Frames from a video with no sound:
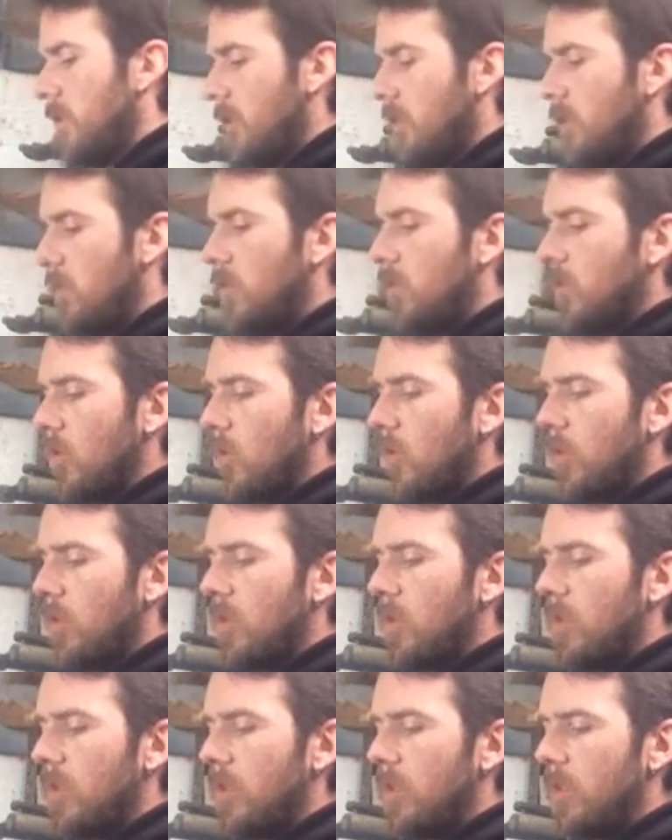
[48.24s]
the sword
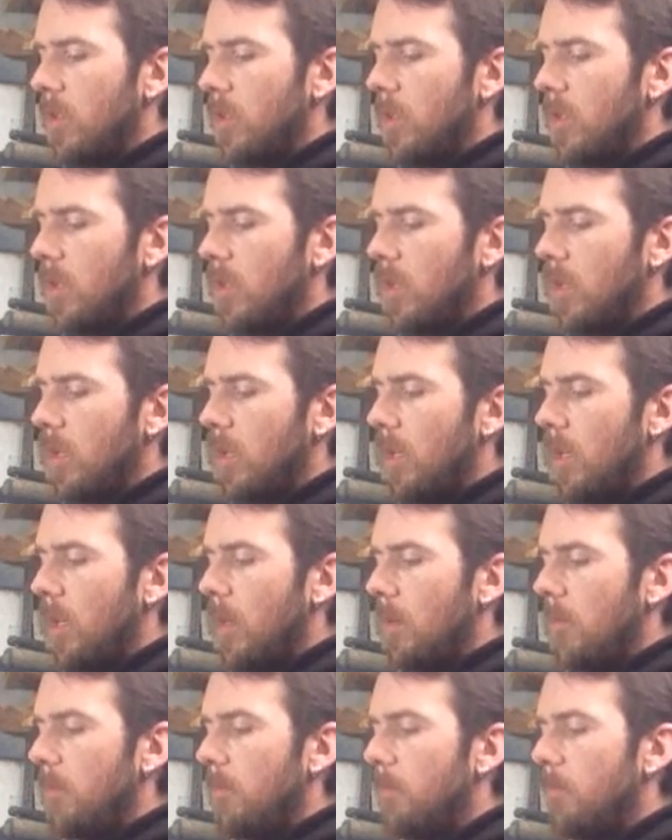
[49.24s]

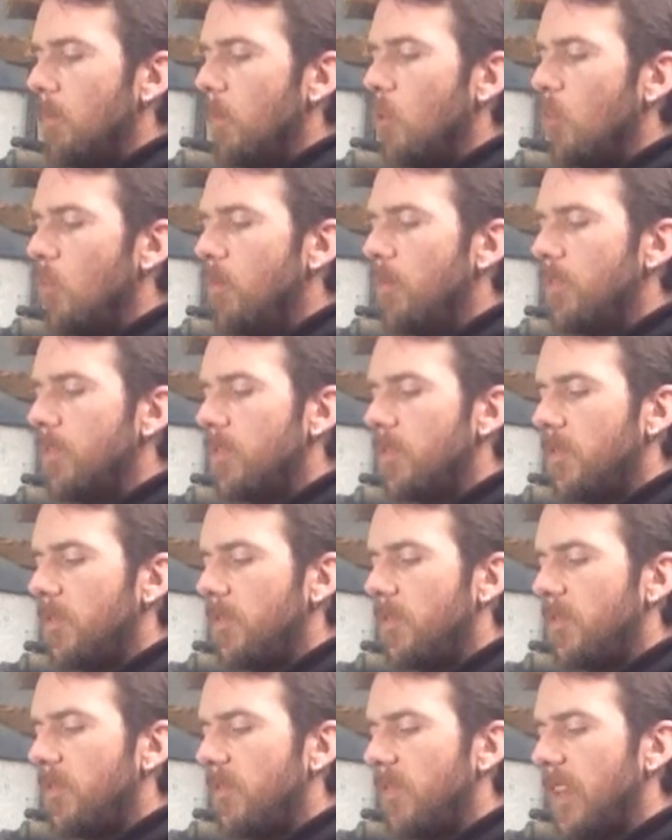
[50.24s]
moves
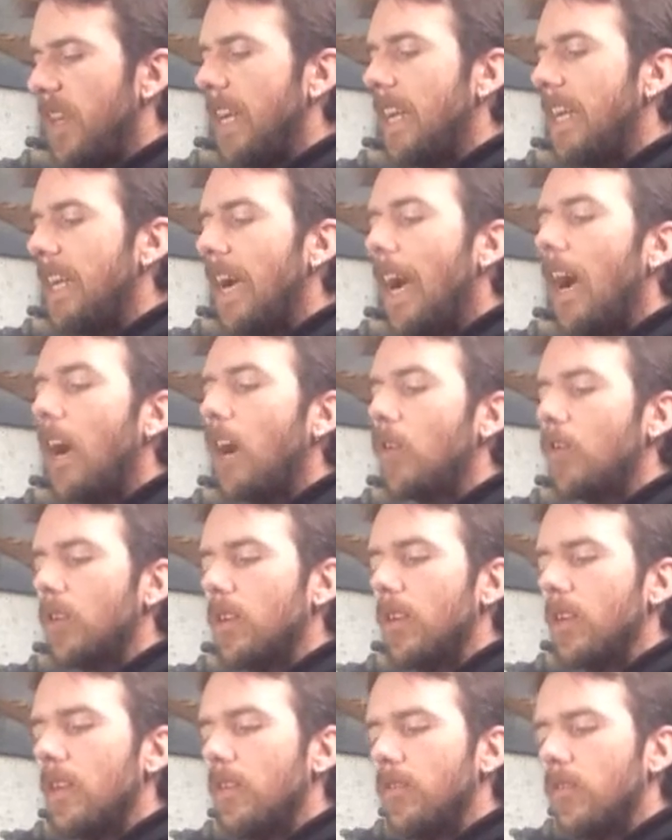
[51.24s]
fairly
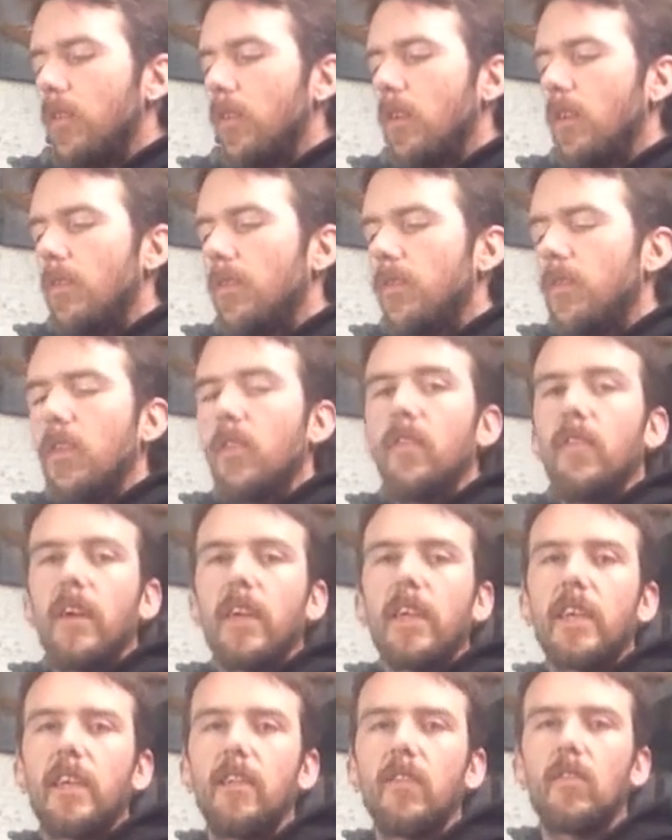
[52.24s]
accurately for a
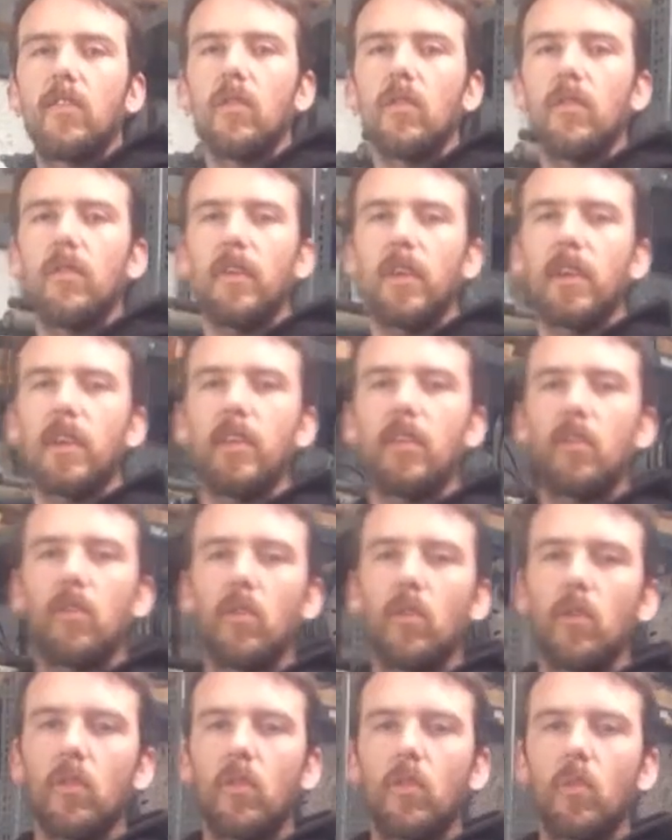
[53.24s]
Viking sword. Viking
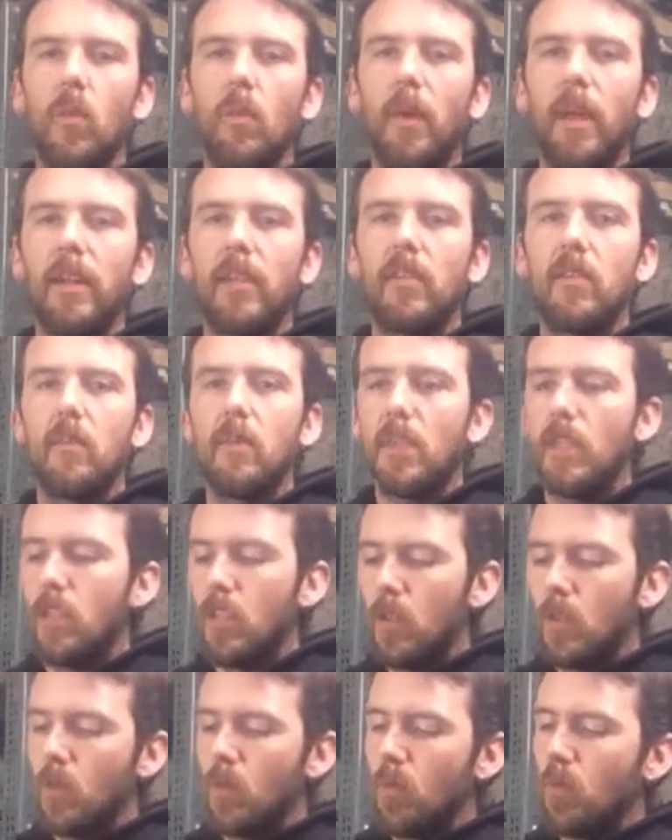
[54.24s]
swords were meant to be
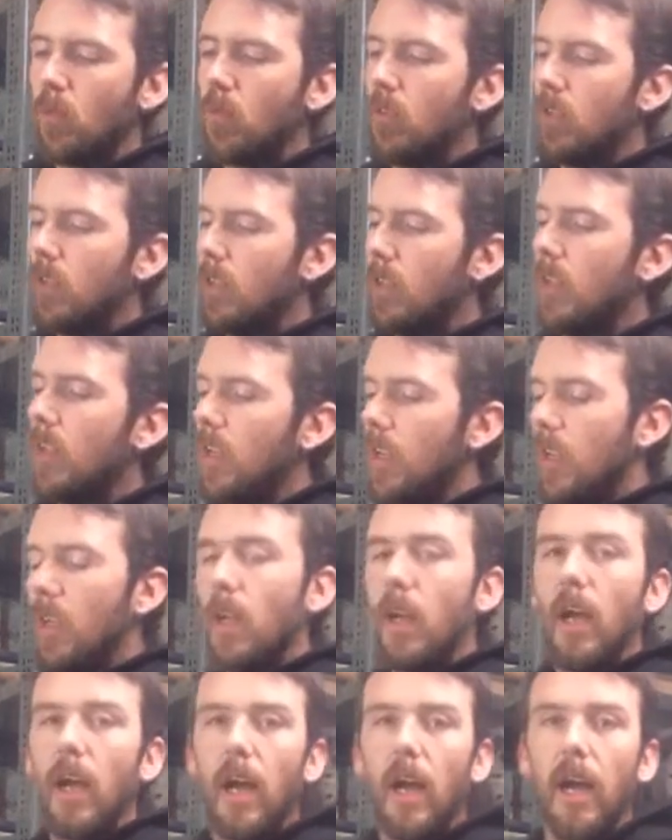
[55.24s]
used
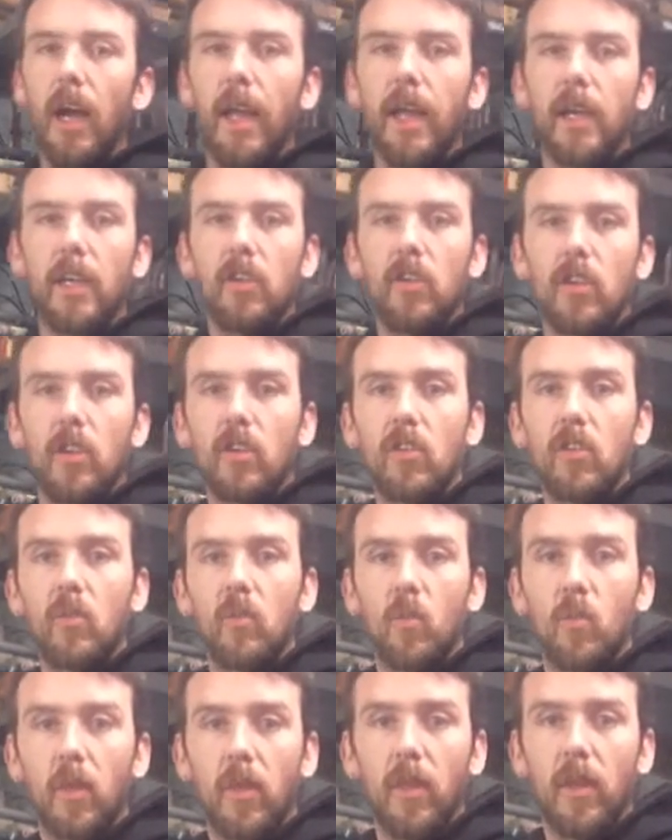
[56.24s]
in
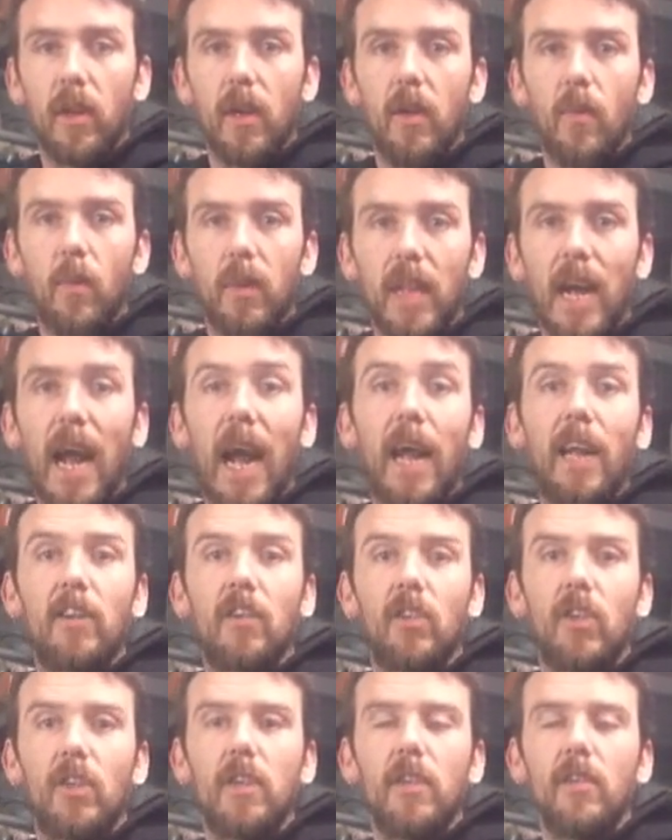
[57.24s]
conjunction with a hand
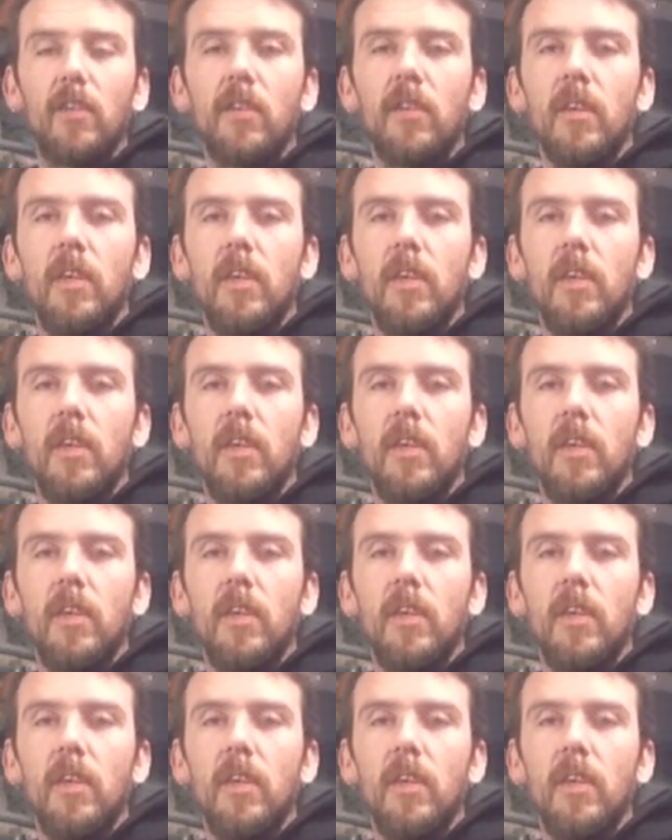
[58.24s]
shield.